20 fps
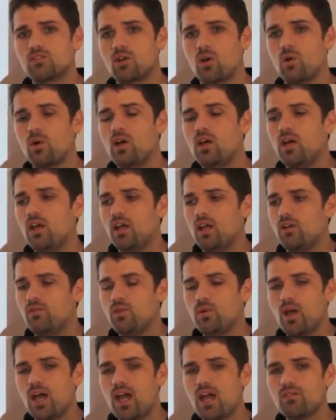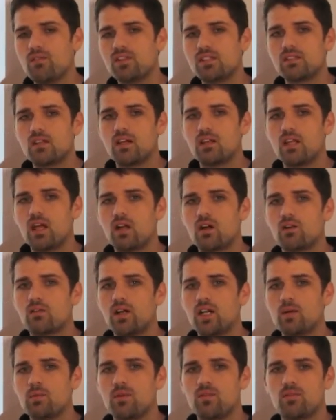So if you haven't done that
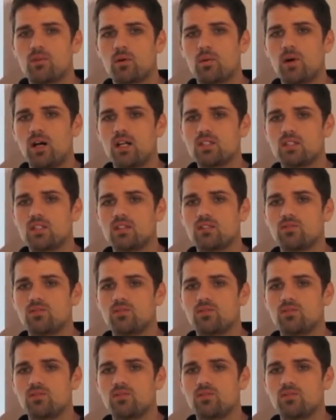already before watching this